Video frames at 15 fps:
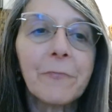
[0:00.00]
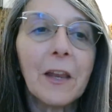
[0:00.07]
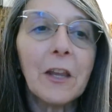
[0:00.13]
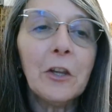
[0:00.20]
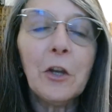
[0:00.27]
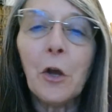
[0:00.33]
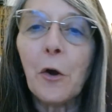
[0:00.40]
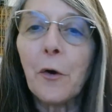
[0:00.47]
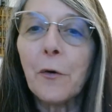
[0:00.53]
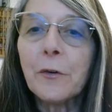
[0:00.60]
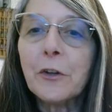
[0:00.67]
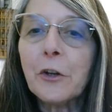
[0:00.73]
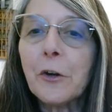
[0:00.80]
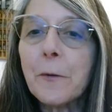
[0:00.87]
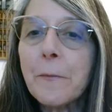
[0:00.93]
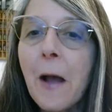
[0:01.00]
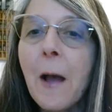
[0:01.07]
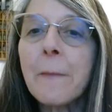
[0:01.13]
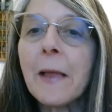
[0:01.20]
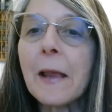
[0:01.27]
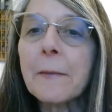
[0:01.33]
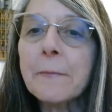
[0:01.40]
you're a
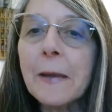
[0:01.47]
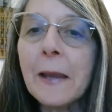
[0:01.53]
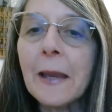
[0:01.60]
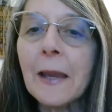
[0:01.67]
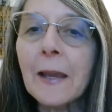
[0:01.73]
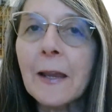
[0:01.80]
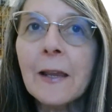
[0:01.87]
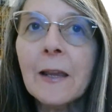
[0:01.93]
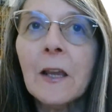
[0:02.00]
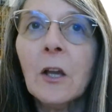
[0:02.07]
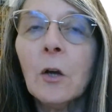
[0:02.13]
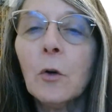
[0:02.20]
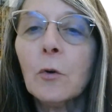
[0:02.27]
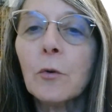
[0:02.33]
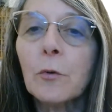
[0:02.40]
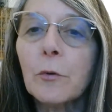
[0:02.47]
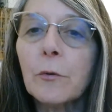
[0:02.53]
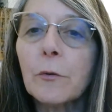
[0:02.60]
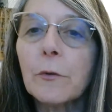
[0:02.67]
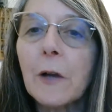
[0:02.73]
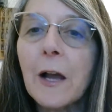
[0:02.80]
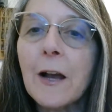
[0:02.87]
mom like me
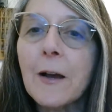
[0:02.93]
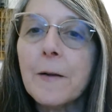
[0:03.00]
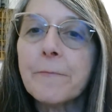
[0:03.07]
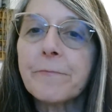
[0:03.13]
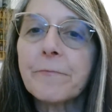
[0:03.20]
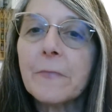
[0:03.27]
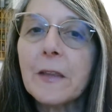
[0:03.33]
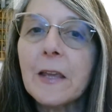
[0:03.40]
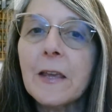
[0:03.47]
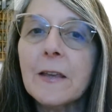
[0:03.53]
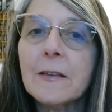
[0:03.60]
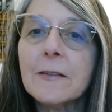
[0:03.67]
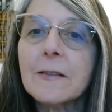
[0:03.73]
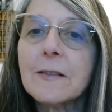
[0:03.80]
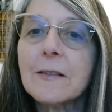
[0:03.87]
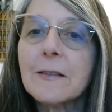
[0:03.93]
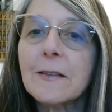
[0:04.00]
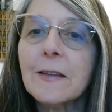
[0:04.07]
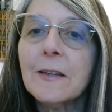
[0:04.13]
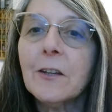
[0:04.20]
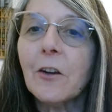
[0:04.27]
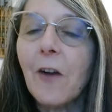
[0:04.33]
who is
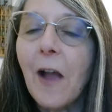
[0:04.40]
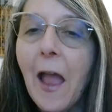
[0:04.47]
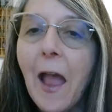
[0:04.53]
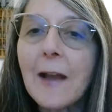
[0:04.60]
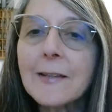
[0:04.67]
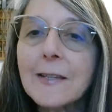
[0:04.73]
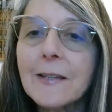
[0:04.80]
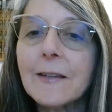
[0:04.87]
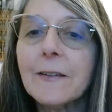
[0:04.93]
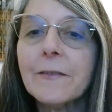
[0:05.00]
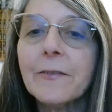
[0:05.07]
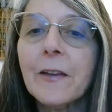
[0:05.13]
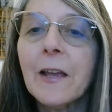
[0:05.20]
active.